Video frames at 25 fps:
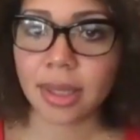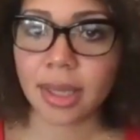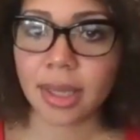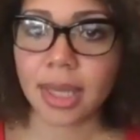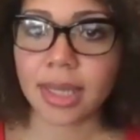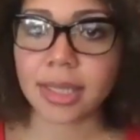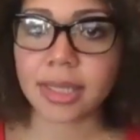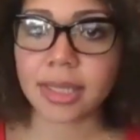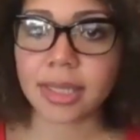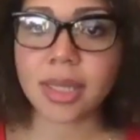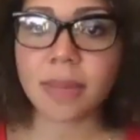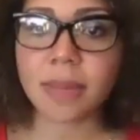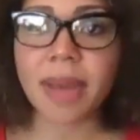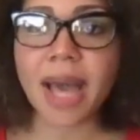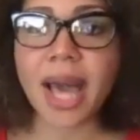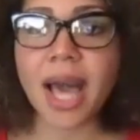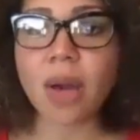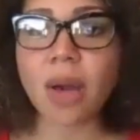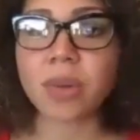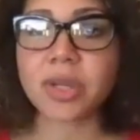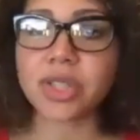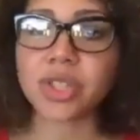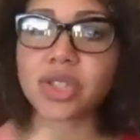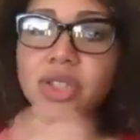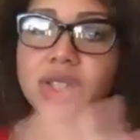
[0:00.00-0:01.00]
and somehow
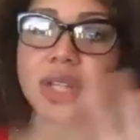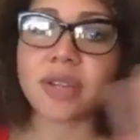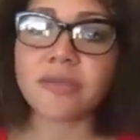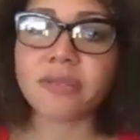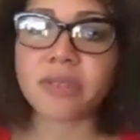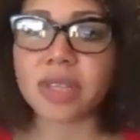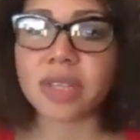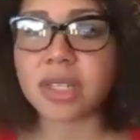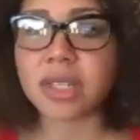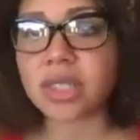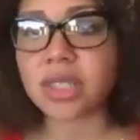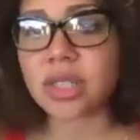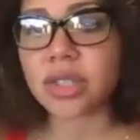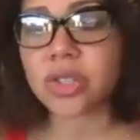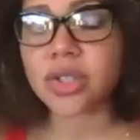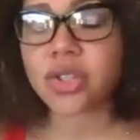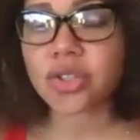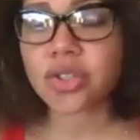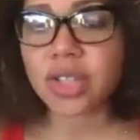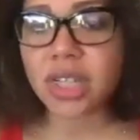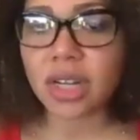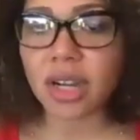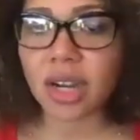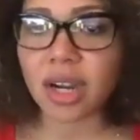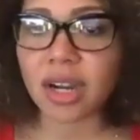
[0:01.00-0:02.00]
it shifted into
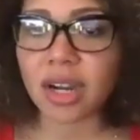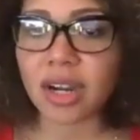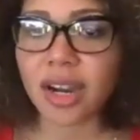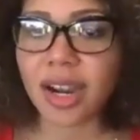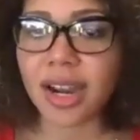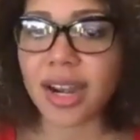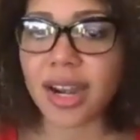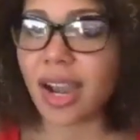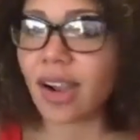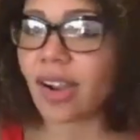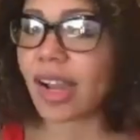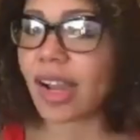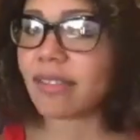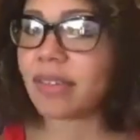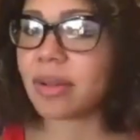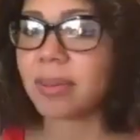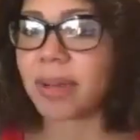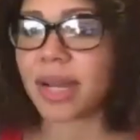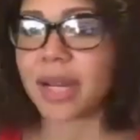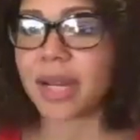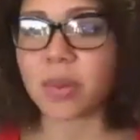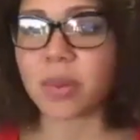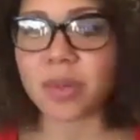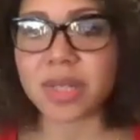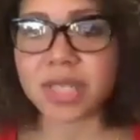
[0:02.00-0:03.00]
street art and now
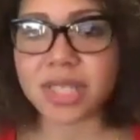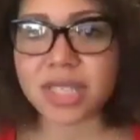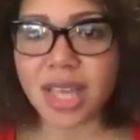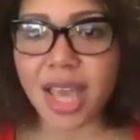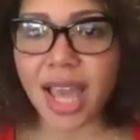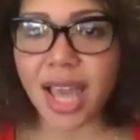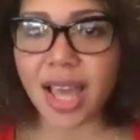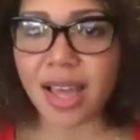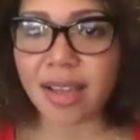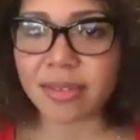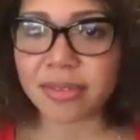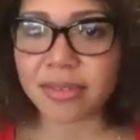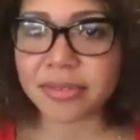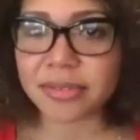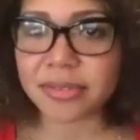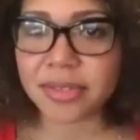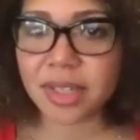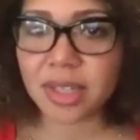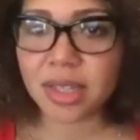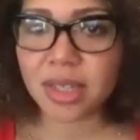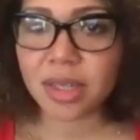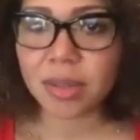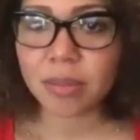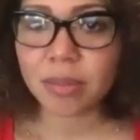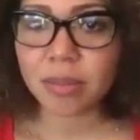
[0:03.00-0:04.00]
everybody wants to have
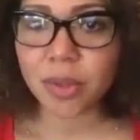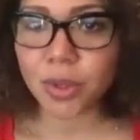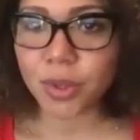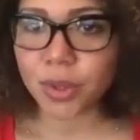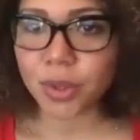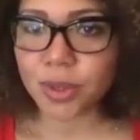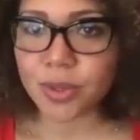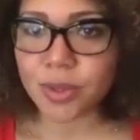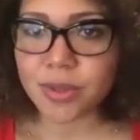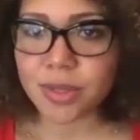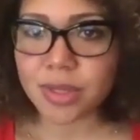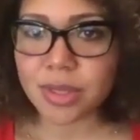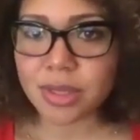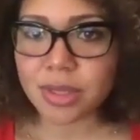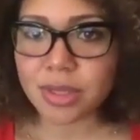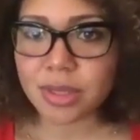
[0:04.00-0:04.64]
murals